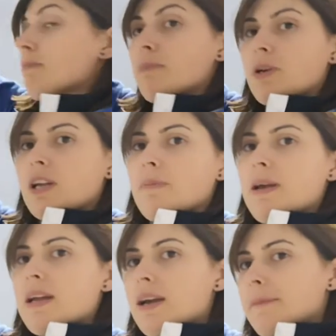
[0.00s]
putting up
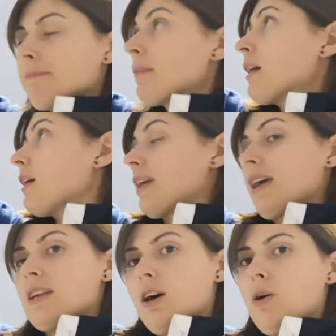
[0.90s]
here,
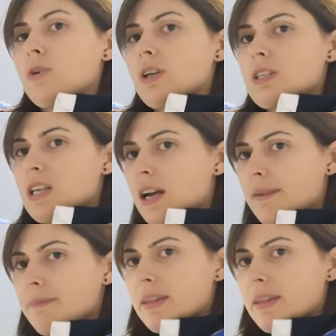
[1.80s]
okay, you're holding on tight